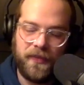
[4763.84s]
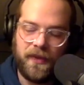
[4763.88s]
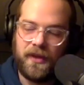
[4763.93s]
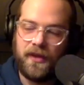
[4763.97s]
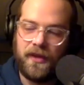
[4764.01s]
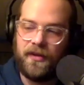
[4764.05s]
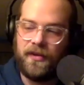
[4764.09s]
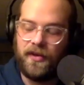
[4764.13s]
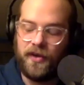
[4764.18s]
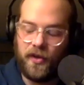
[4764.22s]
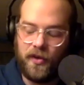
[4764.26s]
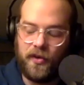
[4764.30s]

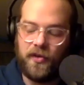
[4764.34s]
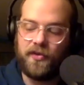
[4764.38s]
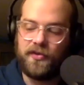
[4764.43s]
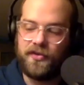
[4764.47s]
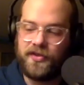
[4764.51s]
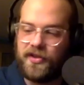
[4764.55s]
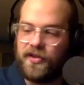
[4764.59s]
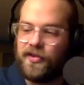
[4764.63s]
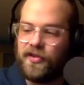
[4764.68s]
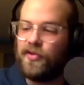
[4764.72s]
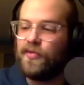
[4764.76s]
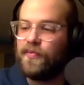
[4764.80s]
noodle
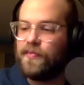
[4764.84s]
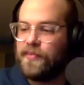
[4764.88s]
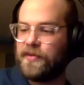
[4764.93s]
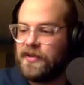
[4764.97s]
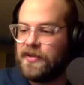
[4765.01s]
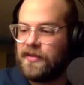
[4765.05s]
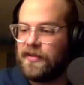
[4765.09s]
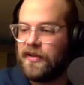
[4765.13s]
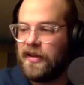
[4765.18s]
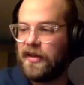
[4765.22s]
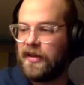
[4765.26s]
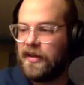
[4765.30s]
soups,
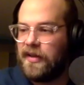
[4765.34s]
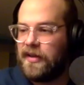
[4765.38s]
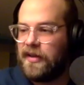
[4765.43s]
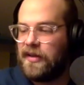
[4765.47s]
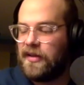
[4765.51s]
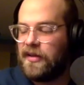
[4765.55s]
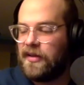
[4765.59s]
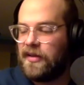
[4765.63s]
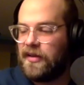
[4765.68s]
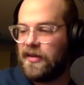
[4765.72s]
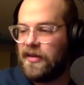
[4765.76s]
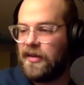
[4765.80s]
like,
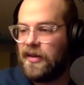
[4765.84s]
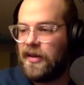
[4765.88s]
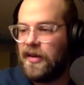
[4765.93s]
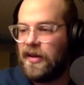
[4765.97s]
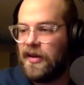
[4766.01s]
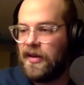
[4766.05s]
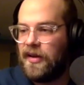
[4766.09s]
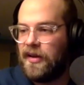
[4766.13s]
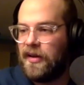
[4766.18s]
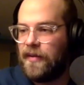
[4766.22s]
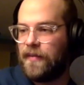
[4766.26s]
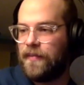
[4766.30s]

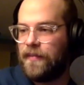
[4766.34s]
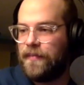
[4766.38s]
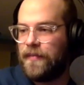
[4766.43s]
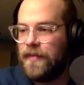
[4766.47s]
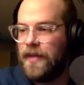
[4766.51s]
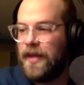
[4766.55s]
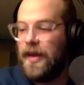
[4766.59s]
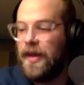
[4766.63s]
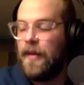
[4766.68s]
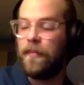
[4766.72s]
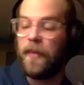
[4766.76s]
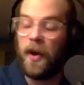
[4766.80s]

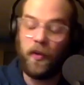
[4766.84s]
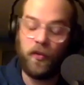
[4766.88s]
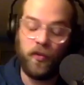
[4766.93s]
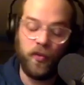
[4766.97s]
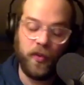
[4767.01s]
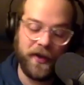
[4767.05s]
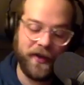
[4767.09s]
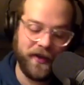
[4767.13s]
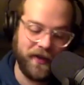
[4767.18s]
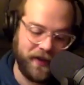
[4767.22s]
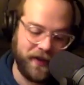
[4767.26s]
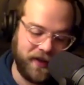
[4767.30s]
but
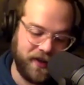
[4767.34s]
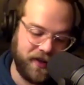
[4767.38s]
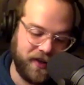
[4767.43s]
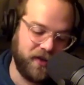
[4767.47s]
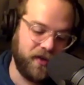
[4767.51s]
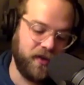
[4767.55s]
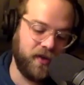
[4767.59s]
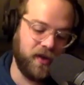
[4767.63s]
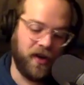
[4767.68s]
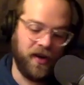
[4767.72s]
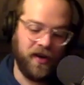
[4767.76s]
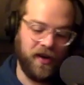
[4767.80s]
really,
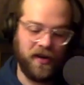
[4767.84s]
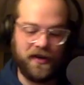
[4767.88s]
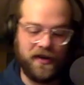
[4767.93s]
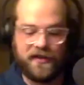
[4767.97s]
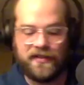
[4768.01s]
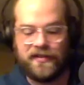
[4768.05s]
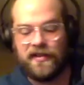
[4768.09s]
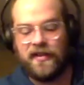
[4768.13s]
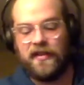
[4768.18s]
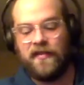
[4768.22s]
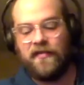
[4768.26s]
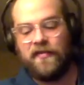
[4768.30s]
dude,
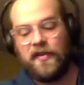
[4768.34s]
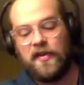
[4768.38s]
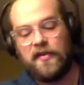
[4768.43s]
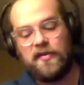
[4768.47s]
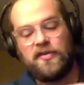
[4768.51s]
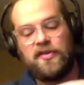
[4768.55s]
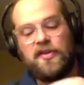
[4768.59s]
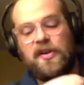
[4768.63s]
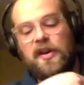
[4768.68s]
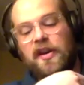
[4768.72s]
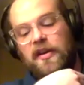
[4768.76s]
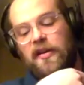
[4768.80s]
honestly, if I was
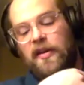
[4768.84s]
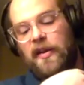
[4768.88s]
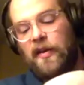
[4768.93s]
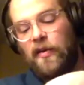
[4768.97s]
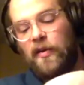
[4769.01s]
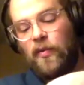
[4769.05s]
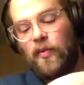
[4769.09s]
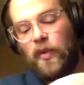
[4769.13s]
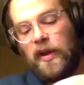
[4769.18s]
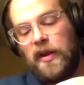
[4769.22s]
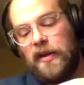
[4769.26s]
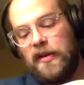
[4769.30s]
trying to like
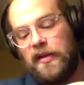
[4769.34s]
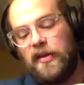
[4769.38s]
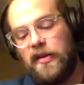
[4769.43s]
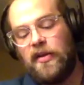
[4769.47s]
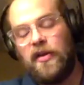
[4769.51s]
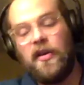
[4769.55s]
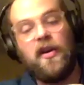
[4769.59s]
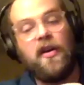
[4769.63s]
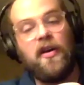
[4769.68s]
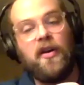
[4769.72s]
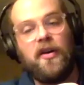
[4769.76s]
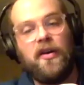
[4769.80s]
win your
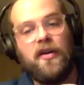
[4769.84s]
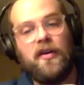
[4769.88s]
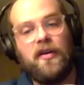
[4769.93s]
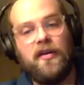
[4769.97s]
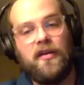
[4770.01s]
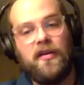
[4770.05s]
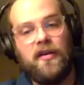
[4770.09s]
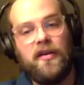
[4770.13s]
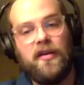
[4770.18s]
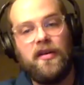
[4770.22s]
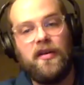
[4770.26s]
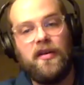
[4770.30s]
heart,
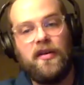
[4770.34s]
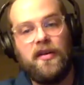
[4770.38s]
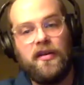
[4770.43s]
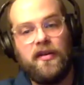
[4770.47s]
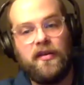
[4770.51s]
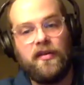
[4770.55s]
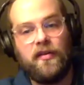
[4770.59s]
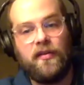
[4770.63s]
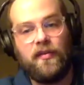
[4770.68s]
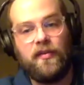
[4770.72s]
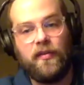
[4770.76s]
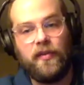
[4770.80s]

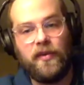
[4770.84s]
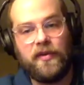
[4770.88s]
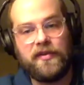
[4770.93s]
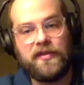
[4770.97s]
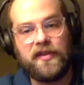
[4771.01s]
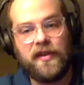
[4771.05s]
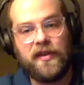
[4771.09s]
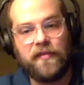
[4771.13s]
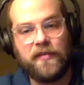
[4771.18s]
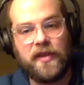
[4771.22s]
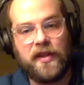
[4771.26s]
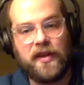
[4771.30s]
with
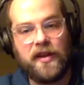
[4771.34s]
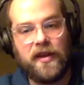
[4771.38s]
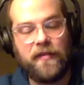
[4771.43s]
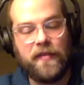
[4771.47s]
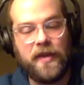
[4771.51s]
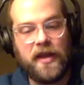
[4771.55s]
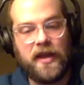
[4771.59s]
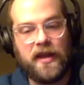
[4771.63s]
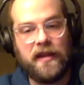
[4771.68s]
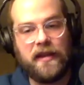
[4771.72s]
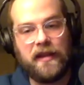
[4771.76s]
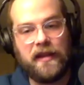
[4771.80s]
something I
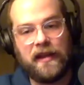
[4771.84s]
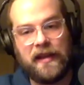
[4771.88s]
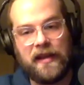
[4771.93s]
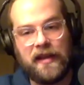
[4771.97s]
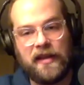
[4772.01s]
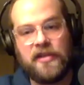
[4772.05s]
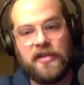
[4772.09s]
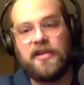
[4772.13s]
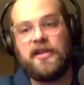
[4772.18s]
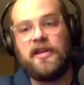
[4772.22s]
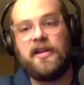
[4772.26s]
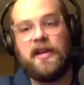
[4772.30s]
made in the
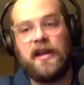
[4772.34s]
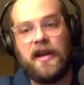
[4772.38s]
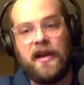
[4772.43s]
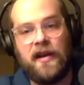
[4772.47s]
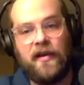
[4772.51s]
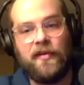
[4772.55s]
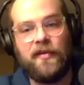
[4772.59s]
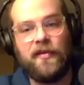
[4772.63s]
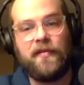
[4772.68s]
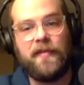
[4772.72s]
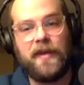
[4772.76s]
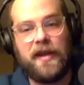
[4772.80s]
kitchen, I
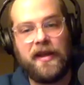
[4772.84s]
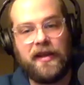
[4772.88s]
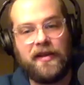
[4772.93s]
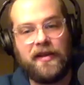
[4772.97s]
would make